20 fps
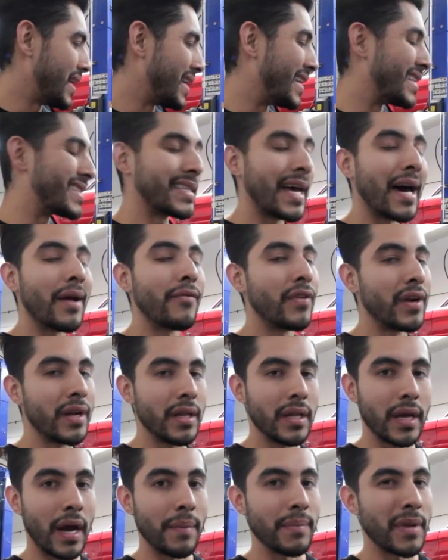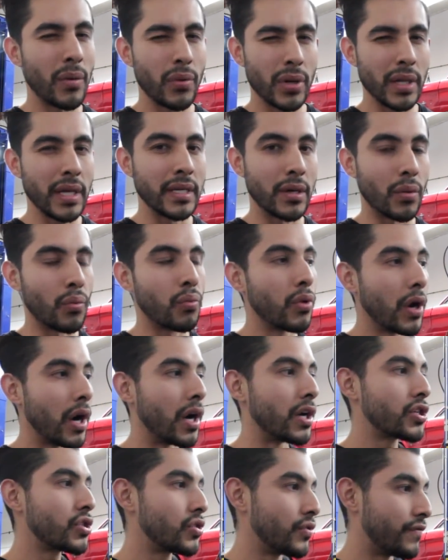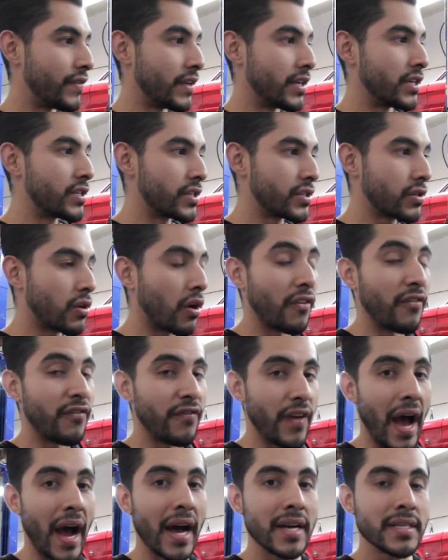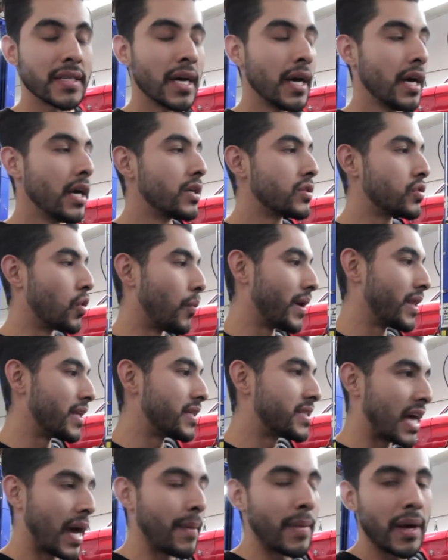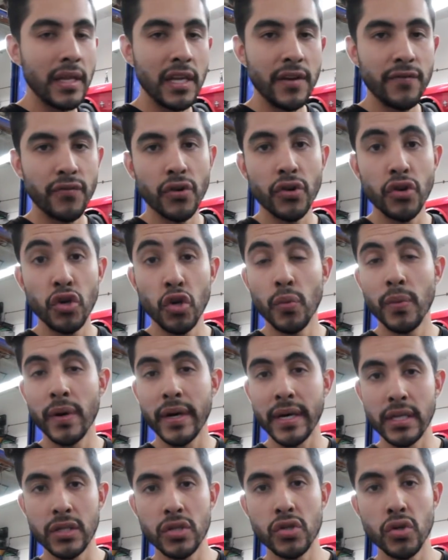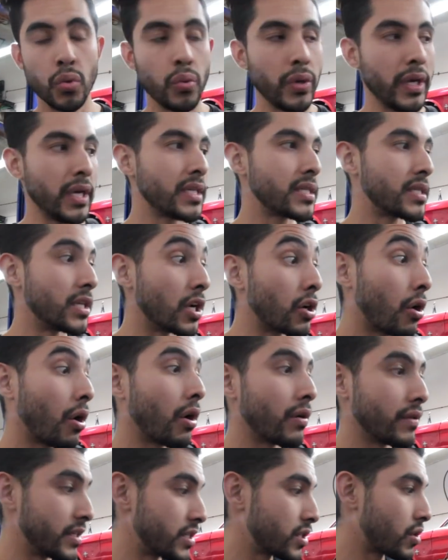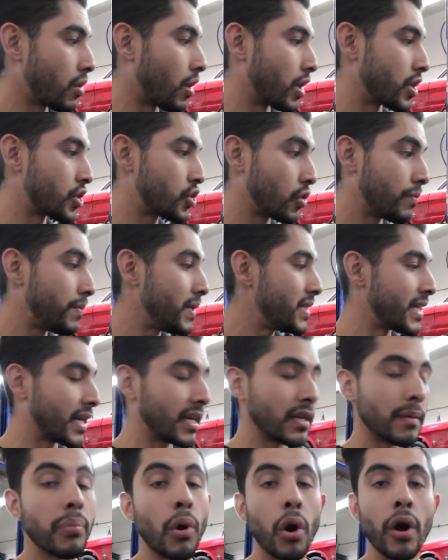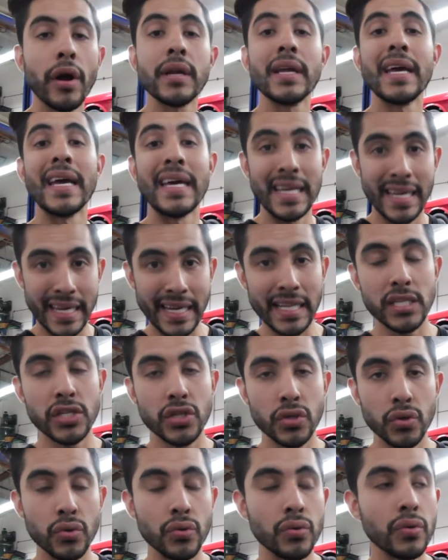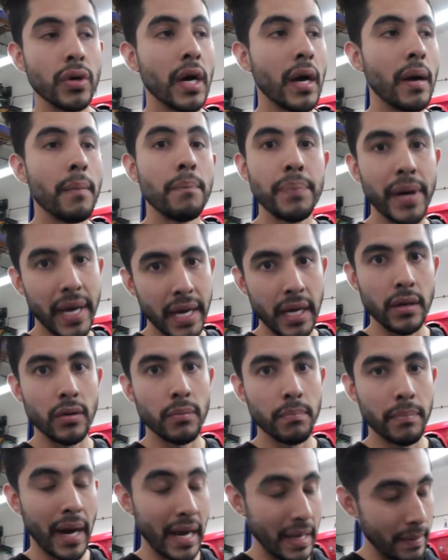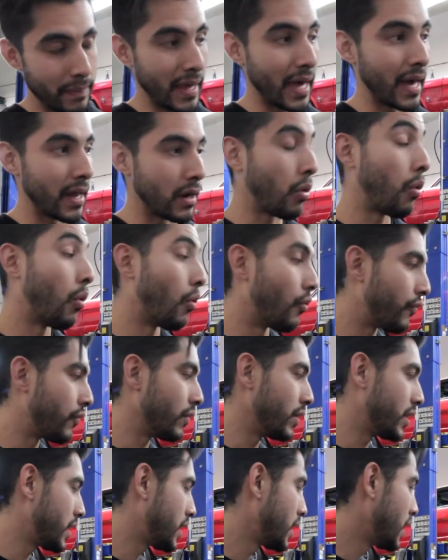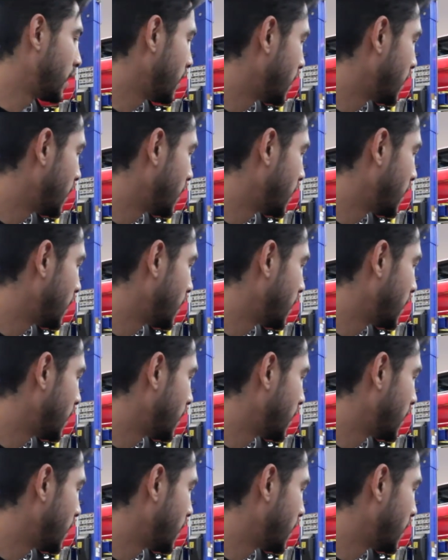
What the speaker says: I'm not really in a rush to finish this car fast. So by the time I leave for Cuba in 2 weeks, this car should be taken apart and into paint by then, hopefully.